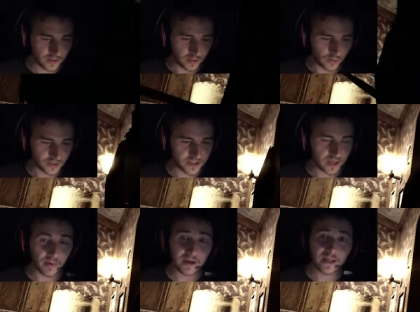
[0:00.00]
You can
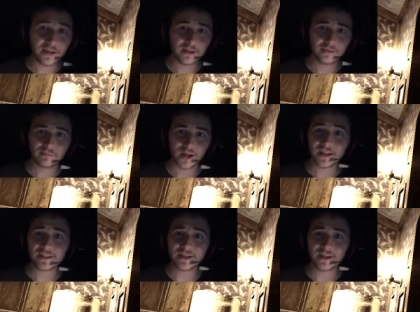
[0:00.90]
skip any
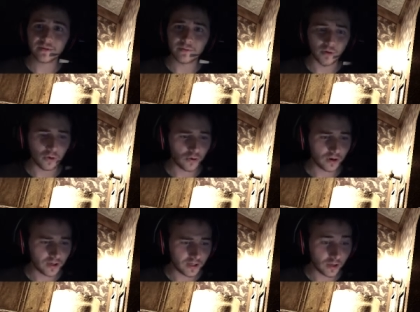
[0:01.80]
cutscene
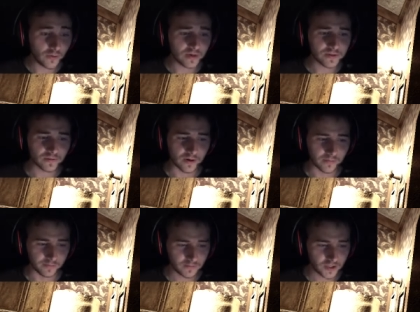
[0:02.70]
or loading
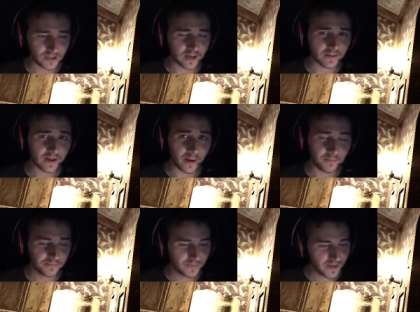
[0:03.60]
screen, just like that.
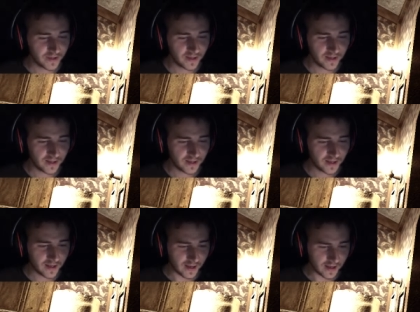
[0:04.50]

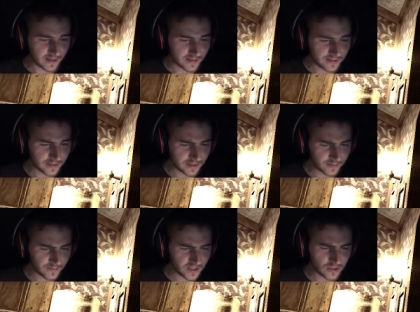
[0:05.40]
And
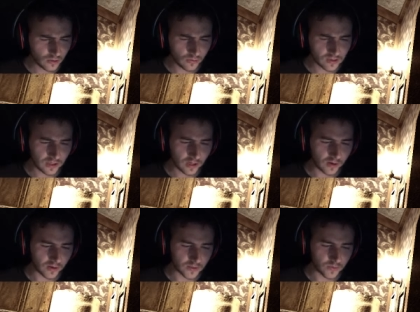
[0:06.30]
um, this door was
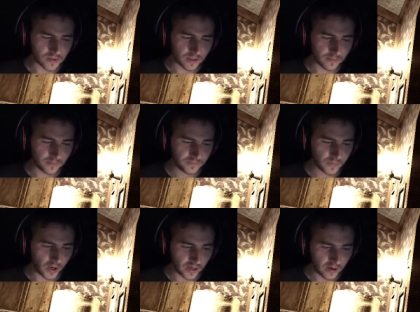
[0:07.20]
locked, wasn't it?
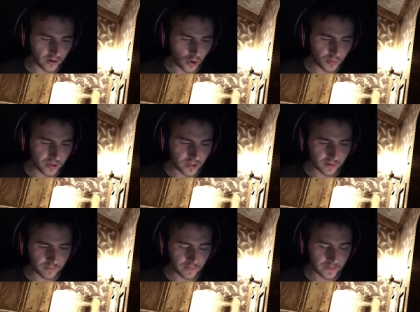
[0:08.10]
I can't open
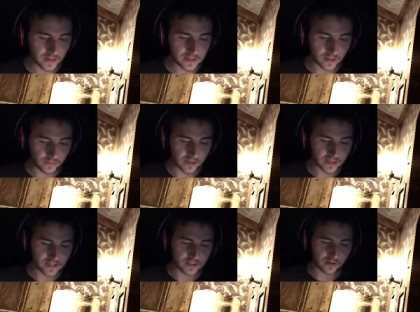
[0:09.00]
it, something
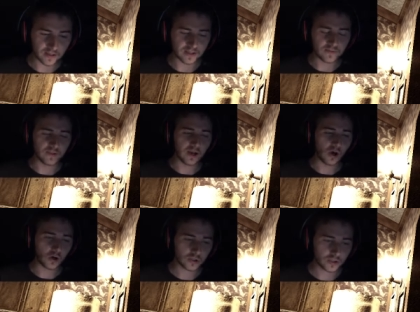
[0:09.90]
is stuck in the
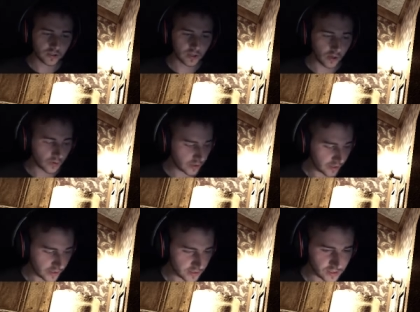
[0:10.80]
lock.
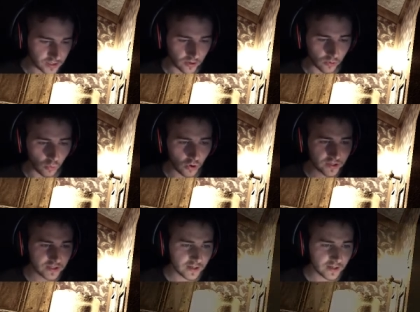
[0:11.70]
Okay, so what did